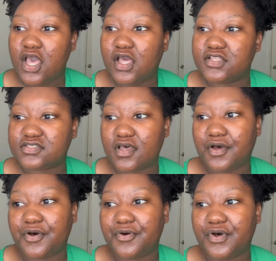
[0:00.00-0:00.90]
And
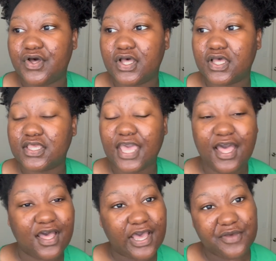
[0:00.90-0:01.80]
so, yeah,
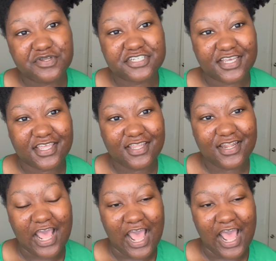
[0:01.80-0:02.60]
I will check in